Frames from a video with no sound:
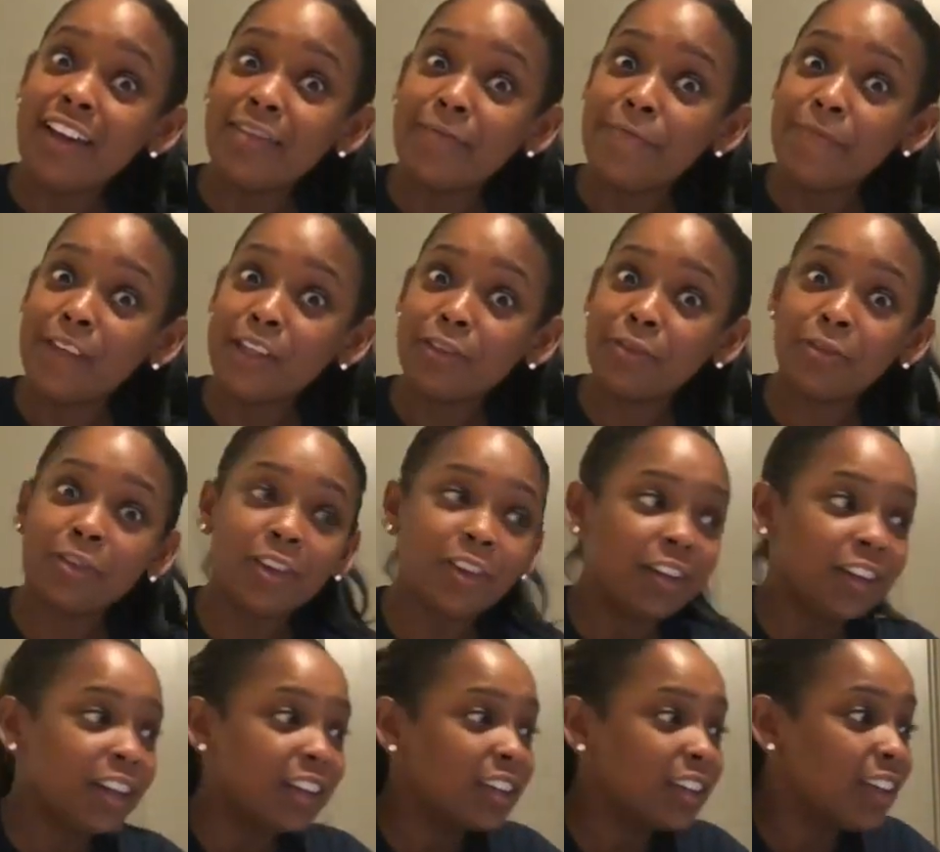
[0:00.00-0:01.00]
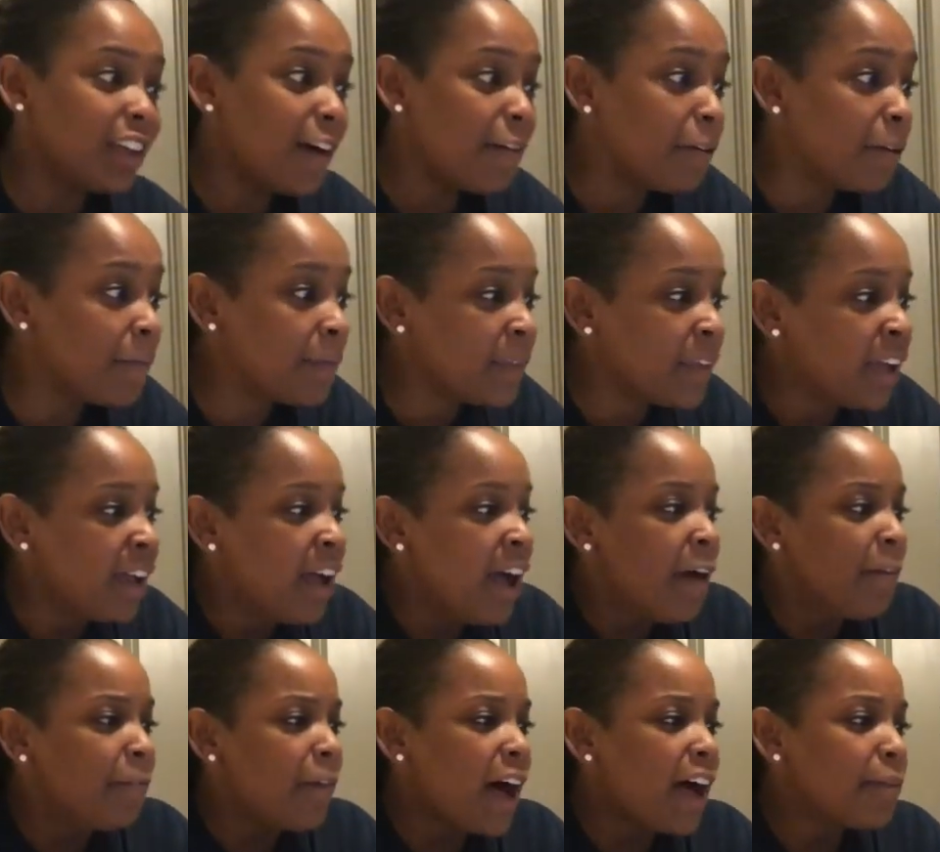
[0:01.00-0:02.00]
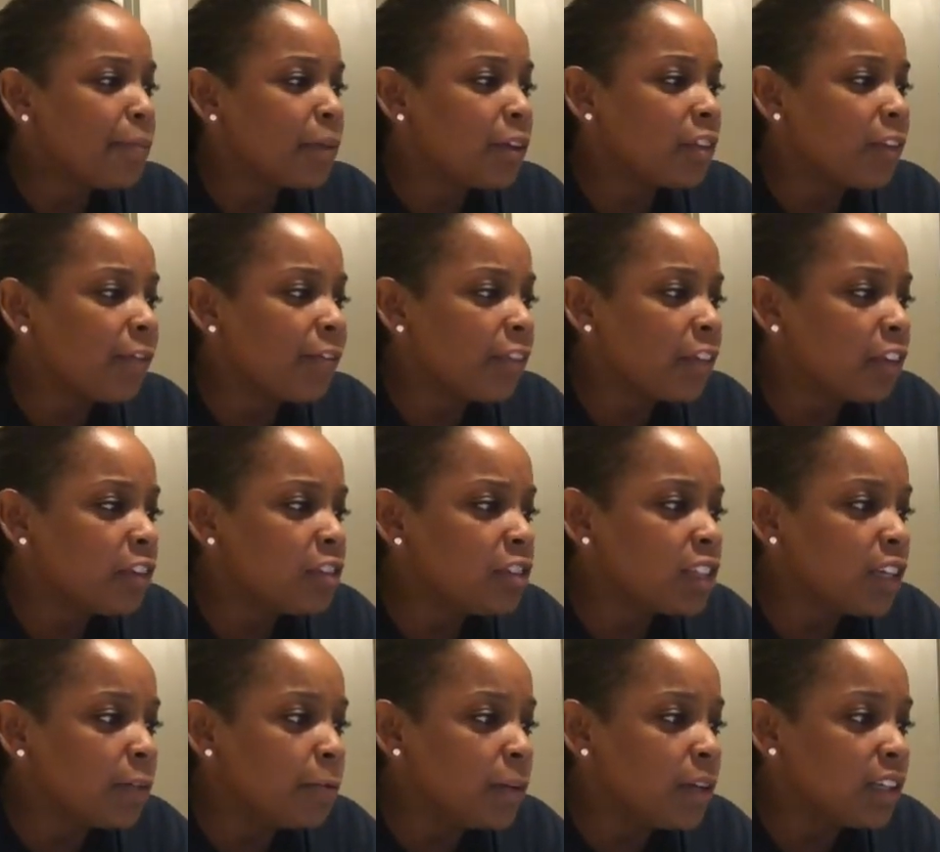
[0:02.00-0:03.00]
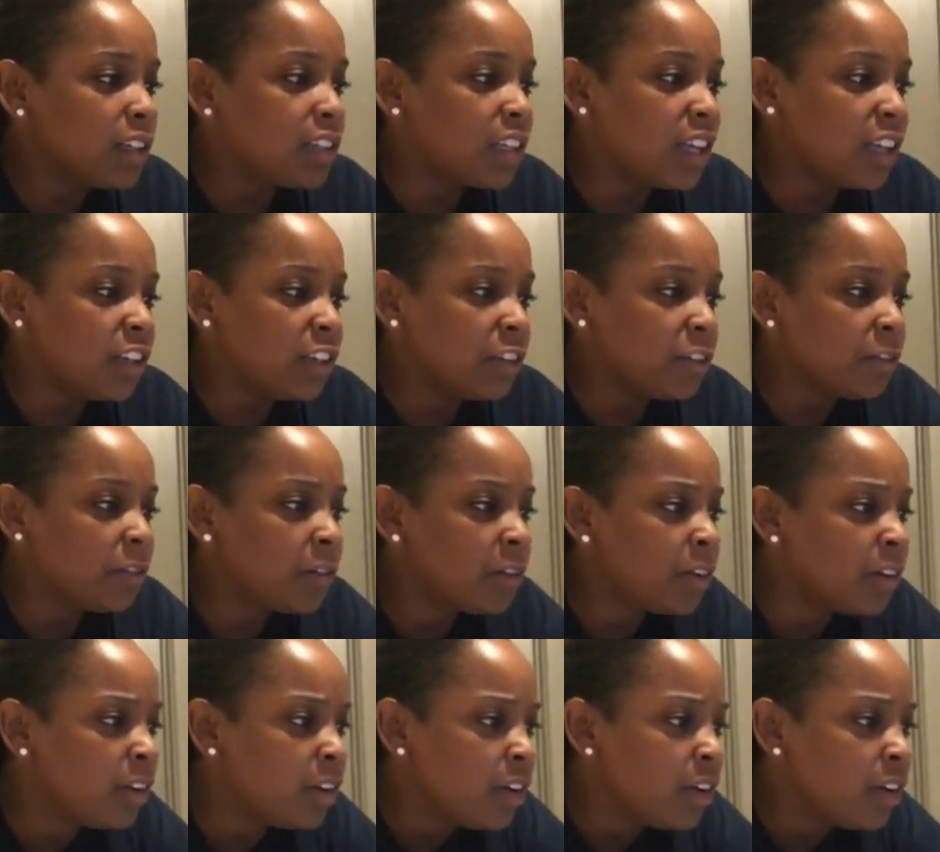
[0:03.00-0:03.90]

y'all them visuals on another level? 5 million views and we continue.